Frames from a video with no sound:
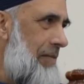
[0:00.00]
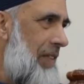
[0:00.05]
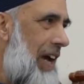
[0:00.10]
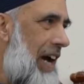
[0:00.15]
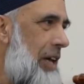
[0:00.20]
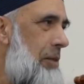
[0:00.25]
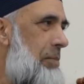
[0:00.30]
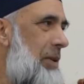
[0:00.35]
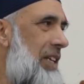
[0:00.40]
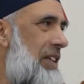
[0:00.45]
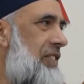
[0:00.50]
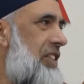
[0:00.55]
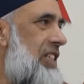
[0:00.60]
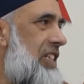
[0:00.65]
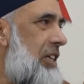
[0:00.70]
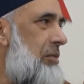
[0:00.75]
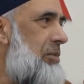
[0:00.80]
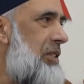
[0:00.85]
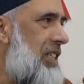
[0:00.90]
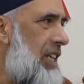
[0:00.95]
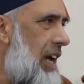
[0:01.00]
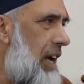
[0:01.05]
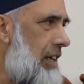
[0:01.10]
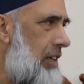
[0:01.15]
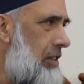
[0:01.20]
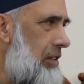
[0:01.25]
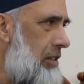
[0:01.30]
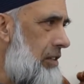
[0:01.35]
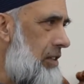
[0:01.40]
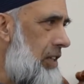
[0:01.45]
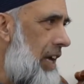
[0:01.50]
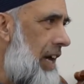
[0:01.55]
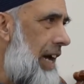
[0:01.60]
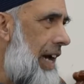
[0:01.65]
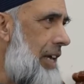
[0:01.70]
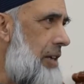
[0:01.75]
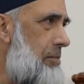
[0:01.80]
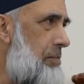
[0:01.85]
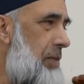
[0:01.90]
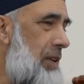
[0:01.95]
I believe it can be tackled.
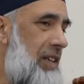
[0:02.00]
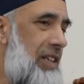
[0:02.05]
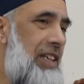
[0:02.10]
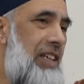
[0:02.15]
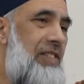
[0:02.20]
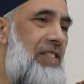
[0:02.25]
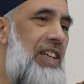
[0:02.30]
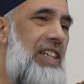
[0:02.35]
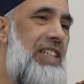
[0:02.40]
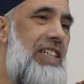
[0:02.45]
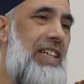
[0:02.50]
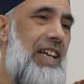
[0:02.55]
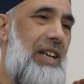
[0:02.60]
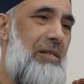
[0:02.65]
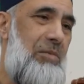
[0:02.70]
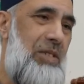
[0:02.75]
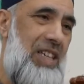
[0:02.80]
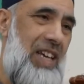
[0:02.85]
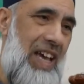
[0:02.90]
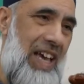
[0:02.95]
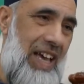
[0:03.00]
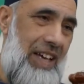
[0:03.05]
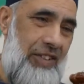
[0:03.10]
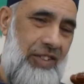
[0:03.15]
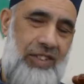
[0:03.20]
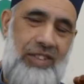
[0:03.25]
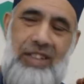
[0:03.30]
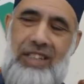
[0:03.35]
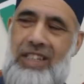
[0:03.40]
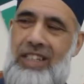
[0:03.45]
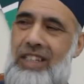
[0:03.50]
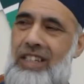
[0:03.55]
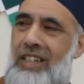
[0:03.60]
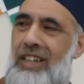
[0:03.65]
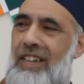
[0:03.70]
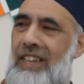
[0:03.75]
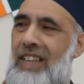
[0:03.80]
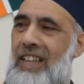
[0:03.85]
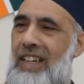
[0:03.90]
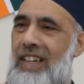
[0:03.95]
I believe it can be actually,
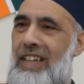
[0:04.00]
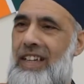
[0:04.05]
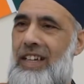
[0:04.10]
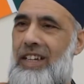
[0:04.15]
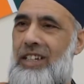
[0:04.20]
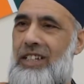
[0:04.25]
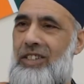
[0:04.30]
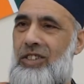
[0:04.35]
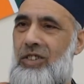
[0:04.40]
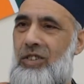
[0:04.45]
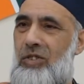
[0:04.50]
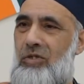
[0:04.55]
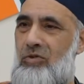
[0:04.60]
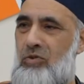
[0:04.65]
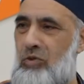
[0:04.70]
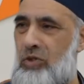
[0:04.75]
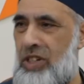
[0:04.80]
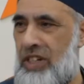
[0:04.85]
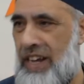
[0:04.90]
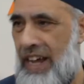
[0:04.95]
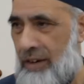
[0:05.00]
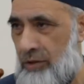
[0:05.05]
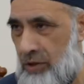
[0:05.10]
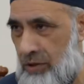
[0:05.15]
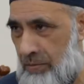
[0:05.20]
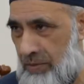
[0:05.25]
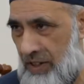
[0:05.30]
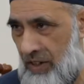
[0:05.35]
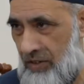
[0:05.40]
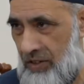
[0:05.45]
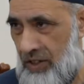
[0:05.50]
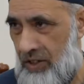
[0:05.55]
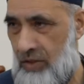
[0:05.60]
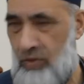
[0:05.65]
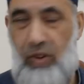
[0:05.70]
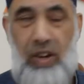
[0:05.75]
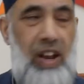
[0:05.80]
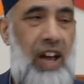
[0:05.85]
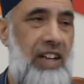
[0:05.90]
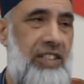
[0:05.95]
rooted out, to be honest,
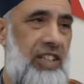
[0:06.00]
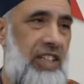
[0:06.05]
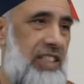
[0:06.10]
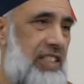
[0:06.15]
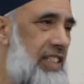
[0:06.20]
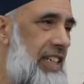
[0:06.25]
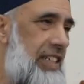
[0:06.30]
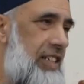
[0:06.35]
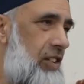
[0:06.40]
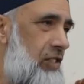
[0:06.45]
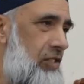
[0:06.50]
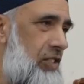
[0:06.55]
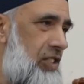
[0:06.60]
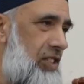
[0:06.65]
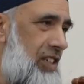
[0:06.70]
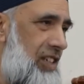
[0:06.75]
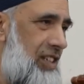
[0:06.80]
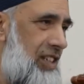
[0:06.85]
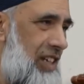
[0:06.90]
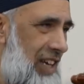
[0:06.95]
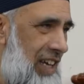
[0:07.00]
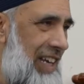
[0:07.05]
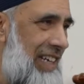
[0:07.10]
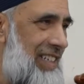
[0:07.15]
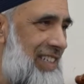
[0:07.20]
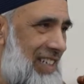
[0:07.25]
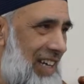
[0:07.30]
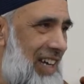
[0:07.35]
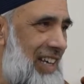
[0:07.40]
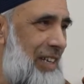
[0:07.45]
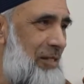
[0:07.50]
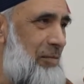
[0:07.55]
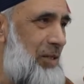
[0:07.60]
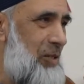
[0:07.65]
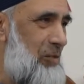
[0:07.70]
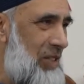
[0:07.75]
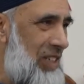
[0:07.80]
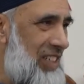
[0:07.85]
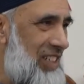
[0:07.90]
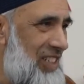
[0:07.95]
to a large extent, not entirely, but
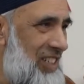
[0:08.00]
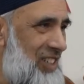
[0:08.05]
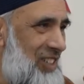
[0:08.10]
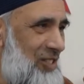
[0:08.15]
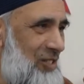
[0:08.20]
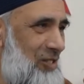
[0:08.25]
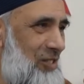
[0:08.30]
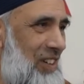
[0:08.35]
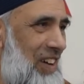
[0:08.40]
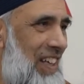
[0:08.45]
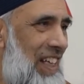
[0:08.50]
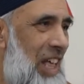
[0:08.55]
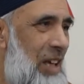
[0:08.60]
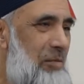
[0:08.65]
we can do.